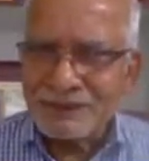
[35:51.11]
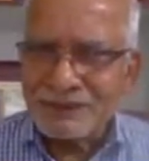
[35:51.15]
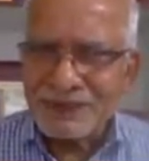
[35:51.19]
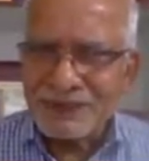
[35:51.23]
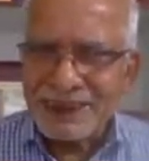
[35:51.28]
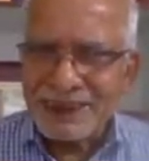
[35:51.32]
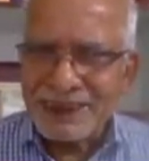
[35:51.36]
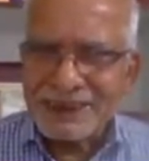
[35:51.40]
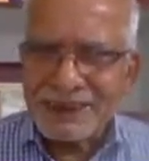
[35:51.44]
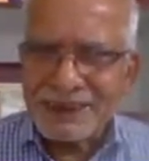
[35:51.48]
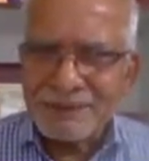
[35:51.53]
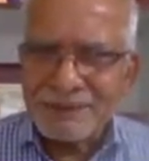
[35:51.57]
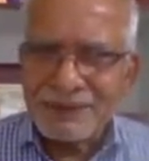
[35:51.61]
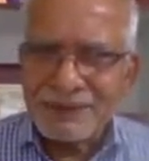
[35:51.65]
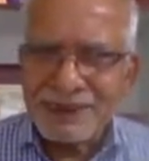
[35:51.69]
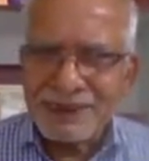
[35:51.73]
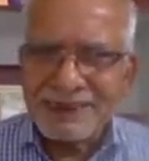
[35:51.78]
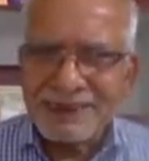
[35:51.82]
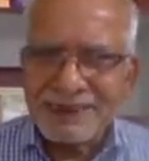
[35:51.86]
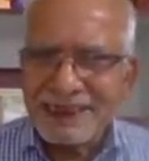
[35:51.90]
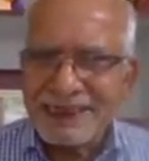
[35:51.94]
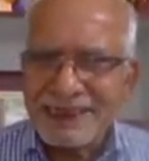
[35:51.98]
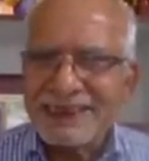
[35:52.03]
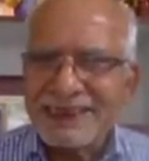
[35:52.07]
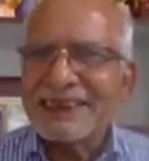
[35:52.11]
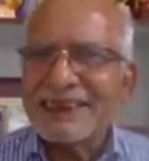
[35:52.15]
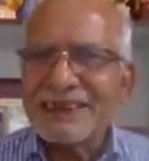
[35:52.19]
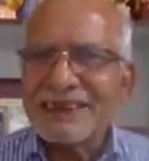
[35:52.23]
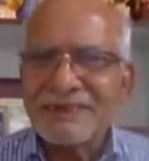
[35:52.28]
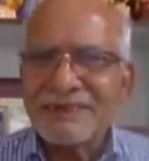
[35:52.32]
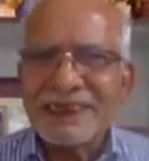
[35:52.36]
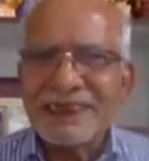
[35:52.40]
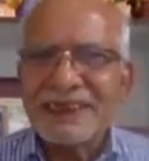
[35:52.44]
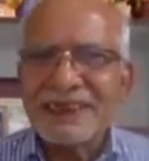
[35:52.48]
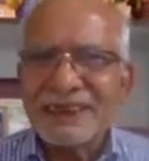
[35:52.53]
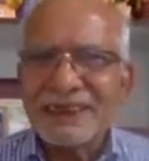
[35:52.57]
For example, in
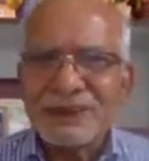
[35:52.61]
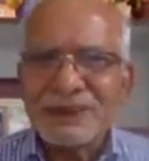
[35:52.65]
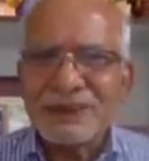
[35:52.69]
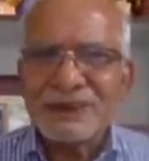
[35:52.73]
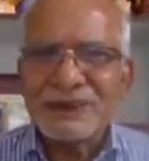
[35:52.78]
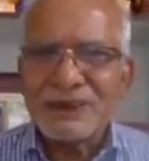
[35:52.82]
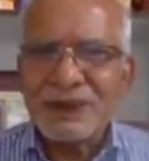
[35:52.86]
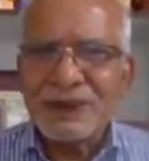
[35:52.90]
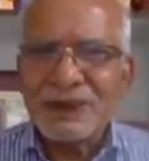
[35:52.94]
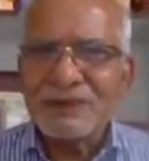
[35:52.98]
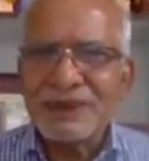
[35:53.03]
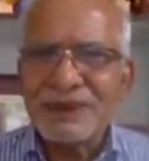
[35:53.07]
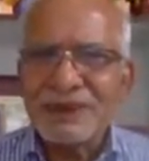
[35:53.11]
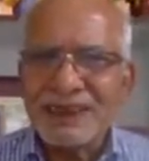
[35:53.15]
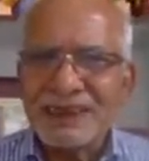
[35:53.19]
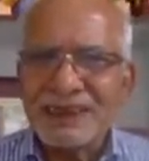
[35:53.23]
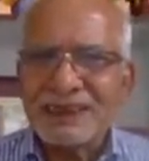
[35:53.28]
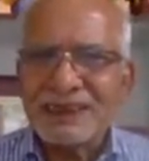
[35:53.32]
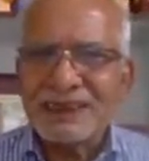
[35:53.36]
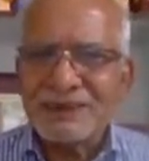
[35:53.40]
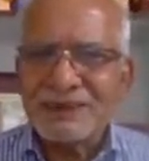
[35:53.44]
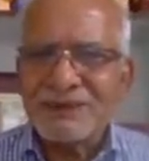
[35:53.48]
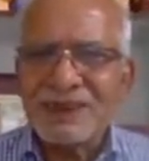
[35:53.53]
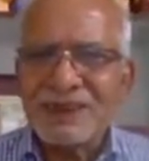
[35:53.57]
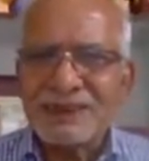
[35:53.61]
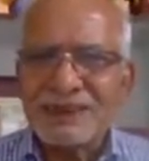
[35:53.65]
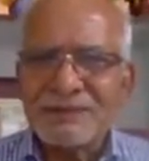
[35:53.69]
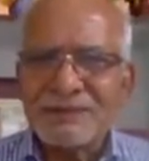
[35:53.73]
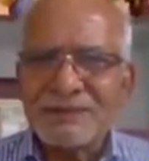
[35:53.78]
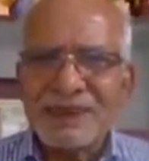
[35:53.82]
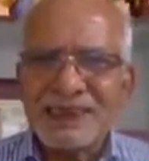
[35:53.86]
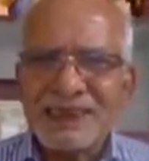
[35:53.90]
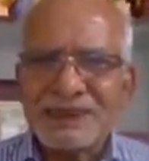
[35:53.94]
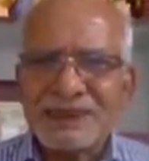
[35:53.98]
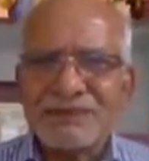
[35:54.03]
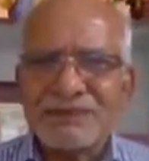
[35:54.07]
1922, nomination was
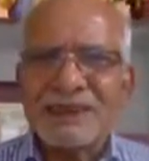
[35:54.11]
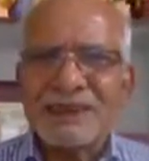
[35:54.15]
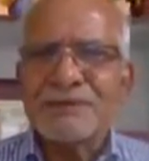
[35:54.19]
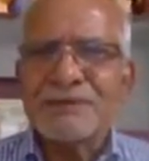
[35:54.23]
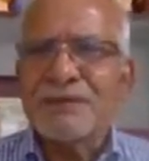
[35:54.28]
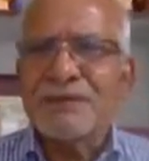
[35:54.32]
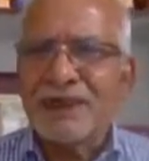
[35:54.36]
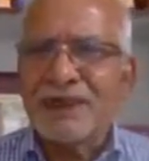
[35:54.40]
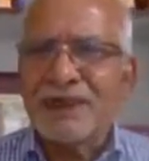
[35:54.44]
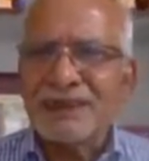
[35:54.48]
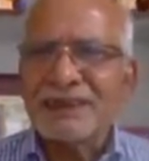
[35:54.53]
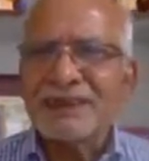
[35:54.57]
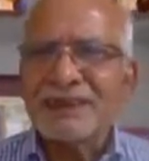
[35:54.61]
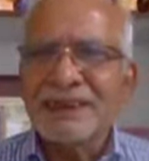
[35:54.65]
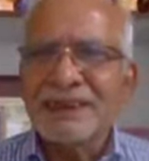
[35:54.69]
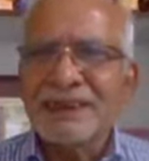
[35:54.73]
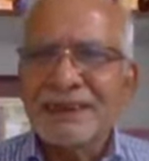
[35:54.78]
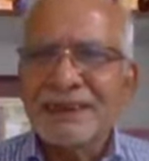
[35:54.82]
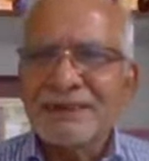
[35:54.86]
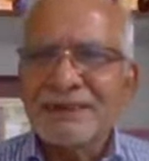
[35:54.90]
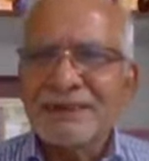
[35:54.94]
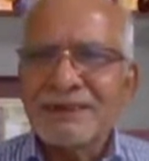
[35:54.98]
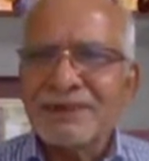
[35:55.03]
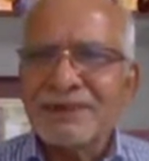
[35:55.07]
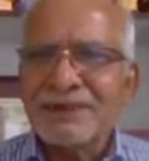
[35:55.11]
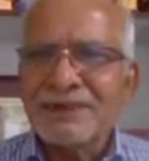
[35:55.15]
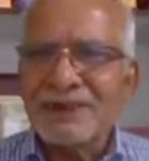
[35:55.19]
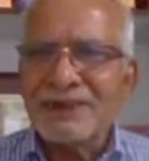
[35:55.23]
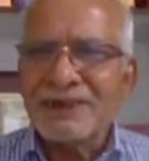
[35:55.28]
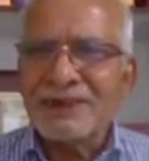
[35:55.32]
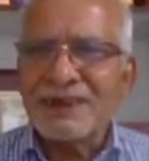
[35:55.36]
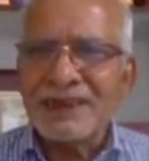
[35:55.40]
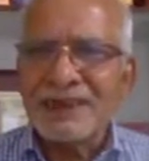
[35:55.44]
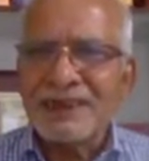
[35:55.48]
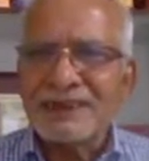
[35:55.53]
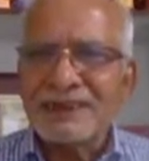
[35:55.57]
by Svedberg
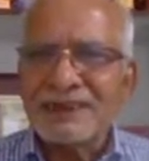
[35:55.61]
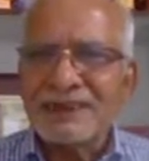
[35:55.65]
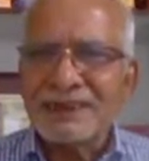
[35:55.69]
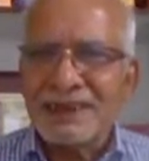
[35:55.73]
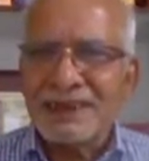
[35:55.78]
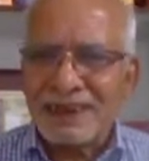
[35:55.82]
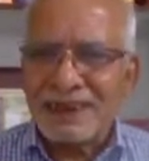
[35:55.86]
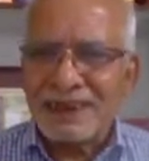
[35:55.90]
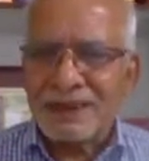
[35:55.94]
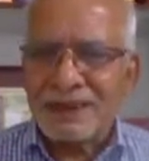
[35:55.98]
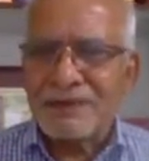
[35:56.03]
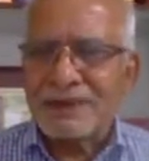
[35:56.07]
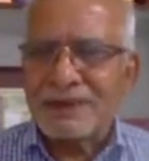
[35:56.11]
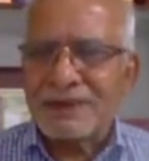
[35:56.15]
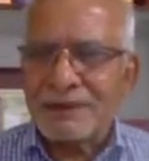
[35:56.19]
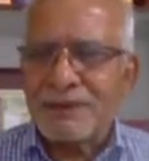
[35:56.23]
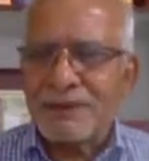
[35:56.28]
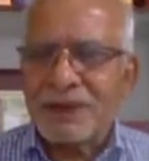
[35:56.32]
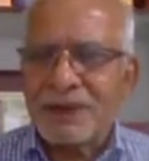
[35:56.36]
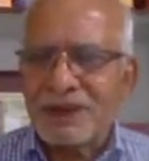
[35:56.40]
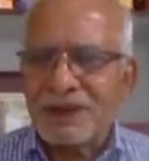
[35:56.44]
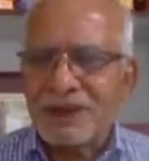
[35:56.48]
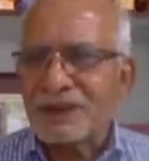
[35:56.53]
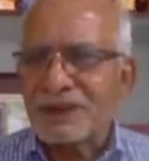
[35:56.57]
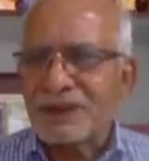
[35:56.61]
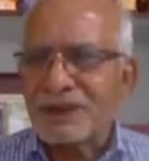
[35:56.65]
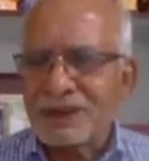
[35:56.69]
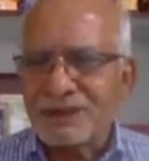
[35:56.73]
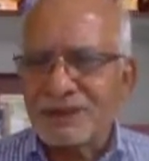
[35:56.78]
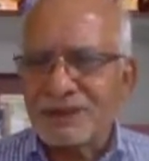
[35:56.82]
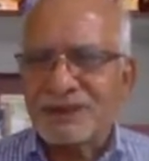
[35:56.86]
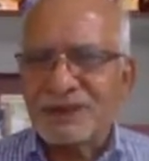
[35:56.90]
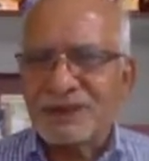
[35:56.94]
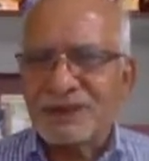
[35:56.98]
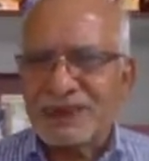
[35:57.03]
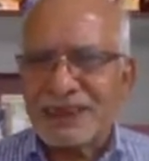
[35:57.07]
for the atomic model,
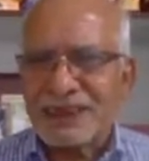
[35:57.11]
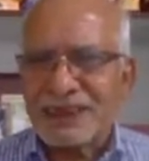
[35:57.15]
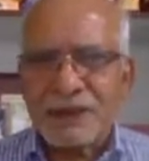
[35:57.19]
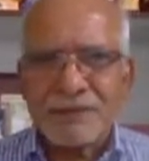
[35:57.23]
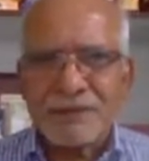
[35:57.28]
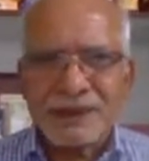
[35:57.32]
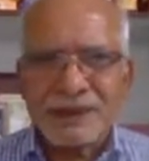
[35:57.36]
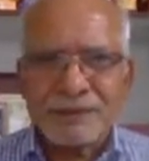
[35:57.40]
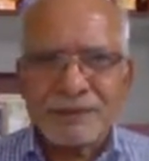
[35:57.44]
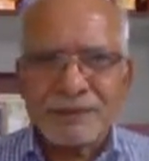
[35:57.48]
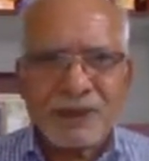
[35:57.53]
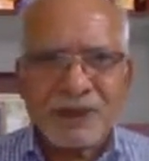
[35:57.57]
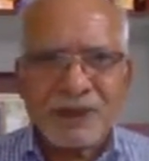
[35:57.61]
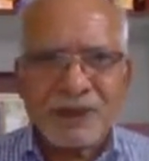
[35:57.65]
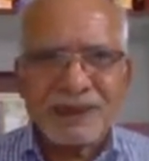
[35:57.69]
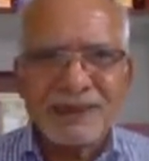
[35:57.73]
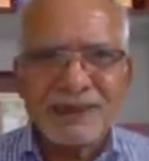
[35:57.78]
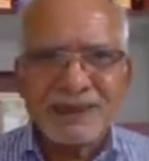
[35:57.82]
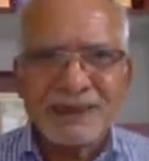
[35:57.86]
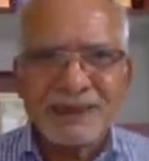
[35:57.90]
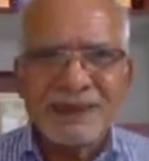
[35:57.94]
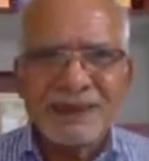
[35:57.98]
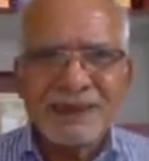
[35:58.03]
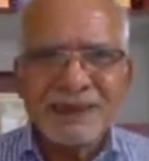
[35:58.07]
Rutherford's atomic model.